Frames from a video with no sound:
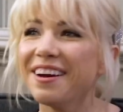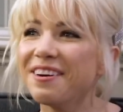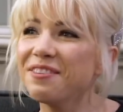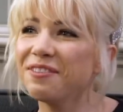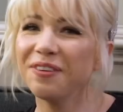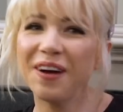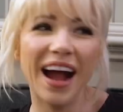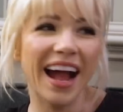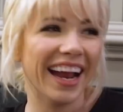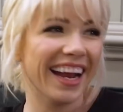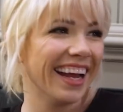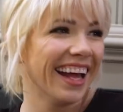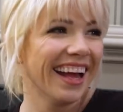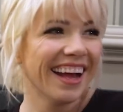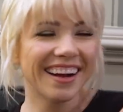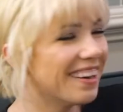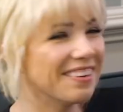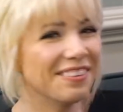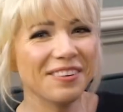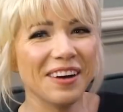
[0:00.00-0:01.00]
Why,
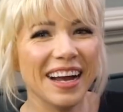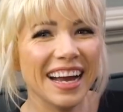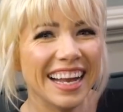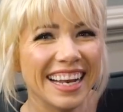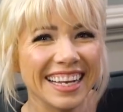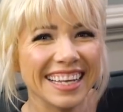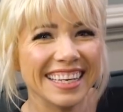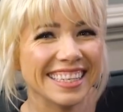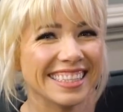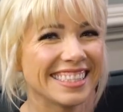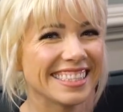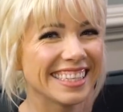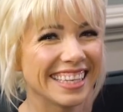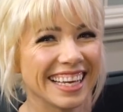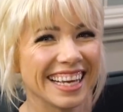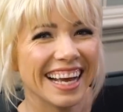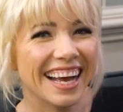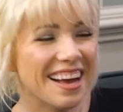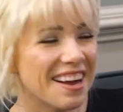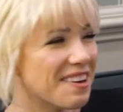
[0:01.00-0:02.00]
what, is,
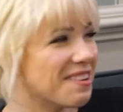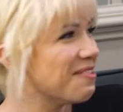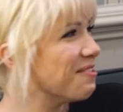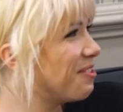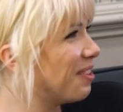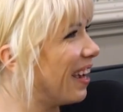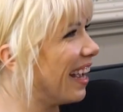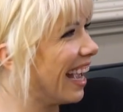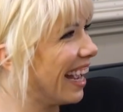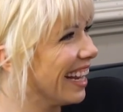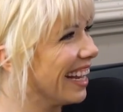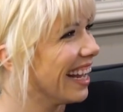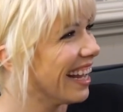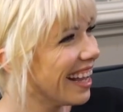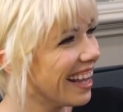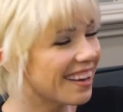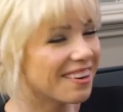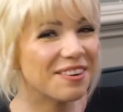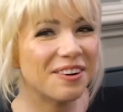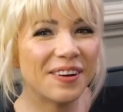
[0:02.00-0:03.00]
why,
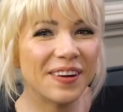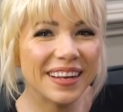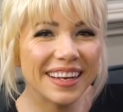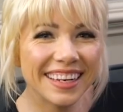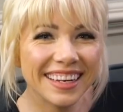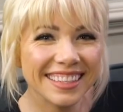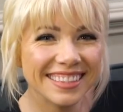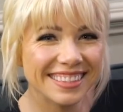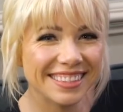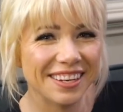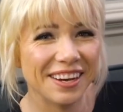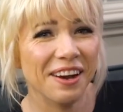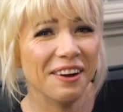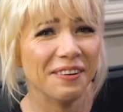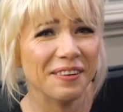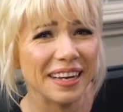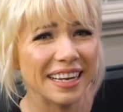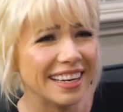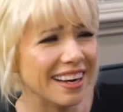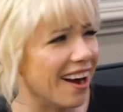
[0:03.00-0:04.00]
what is
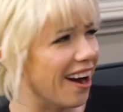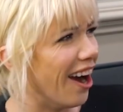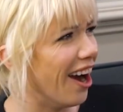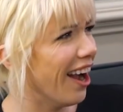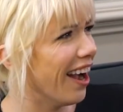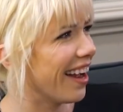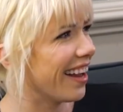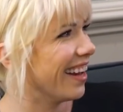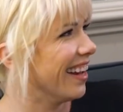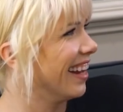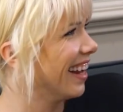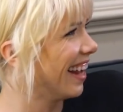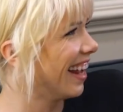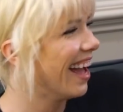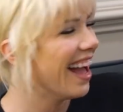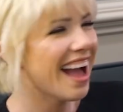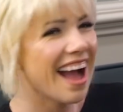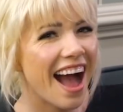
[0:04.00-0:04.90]
going on?